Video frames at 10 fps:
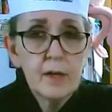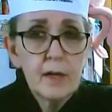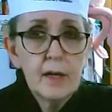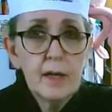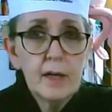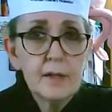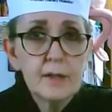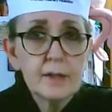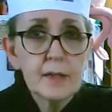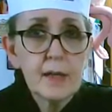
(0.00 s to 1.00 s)
And
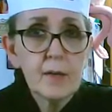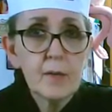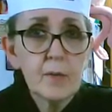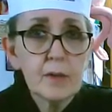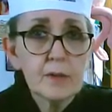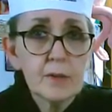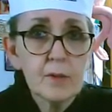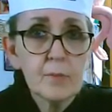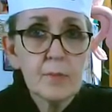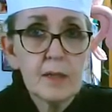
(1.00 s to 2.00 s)
so it's going
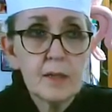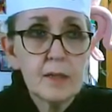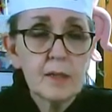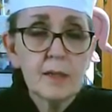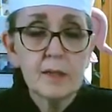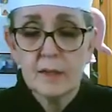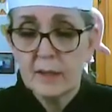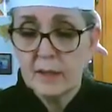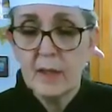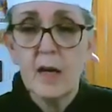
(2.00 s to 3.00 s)
to be
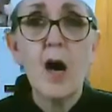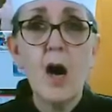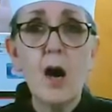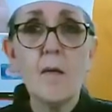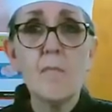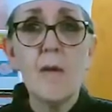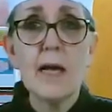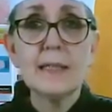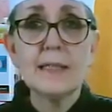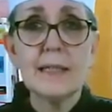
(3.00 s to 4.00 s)

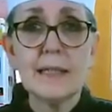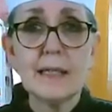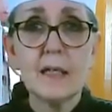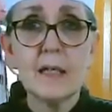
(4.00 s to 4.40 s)
amazing.